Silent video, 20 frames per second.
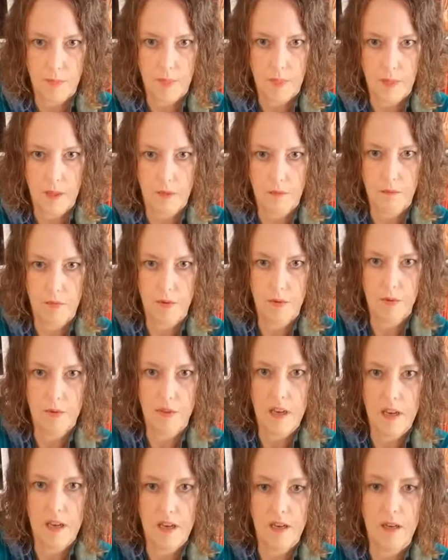and pull
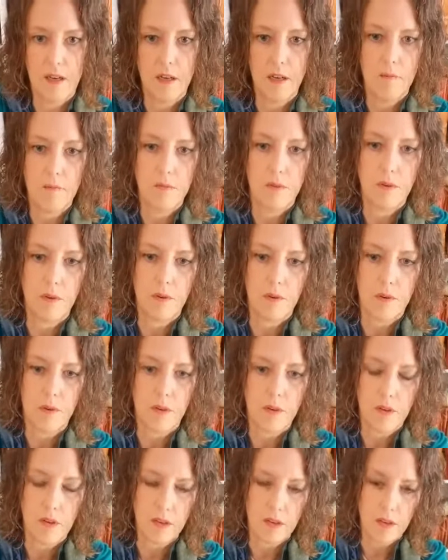that up,
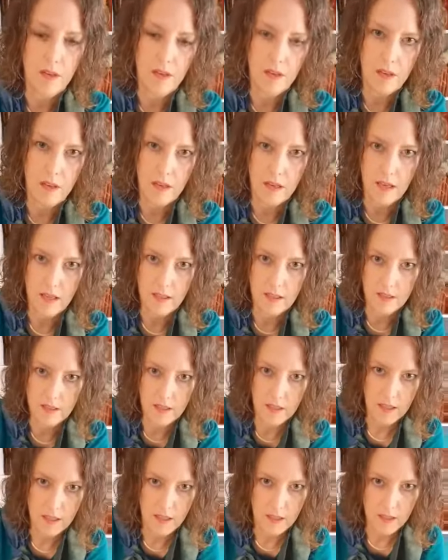and
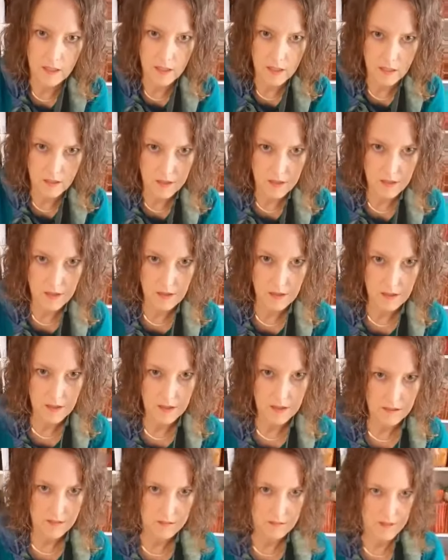then
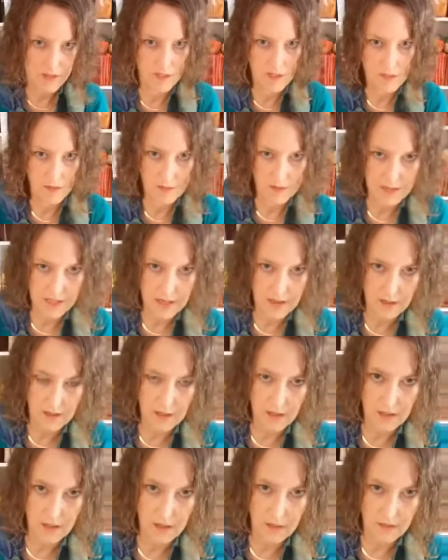I'm going to do it down
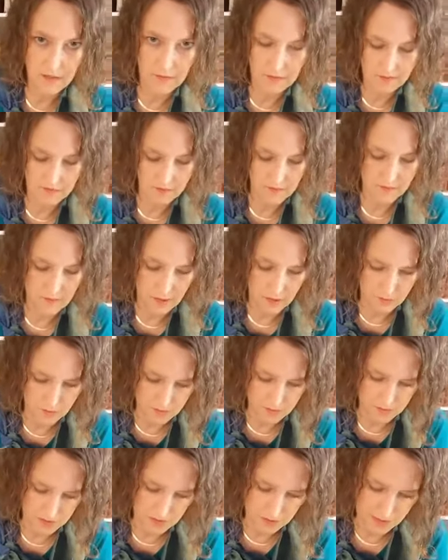here.
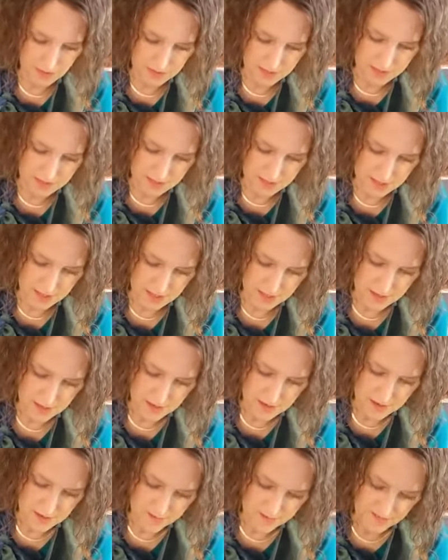Hopefully you can see.
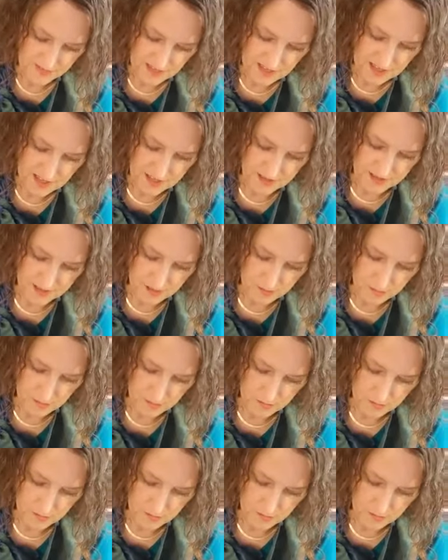And then